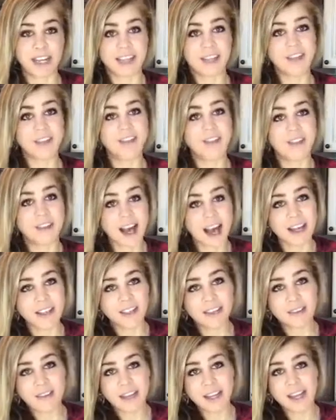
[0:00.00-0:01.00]
Because as
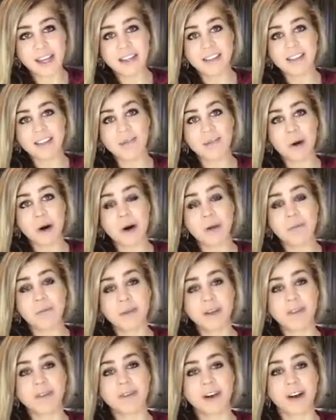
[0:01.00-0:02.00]
you eat small
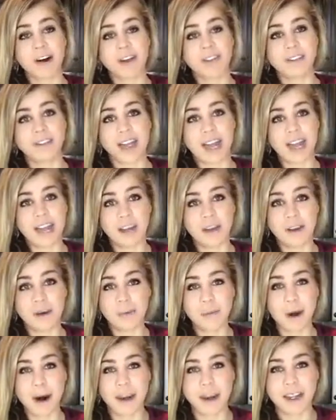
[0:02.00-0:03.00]
meals all day, your
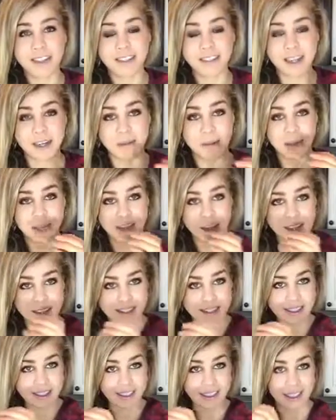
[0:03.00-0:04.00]
body is going to be
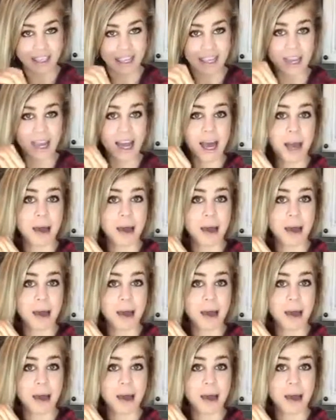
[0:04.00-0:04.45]
constantly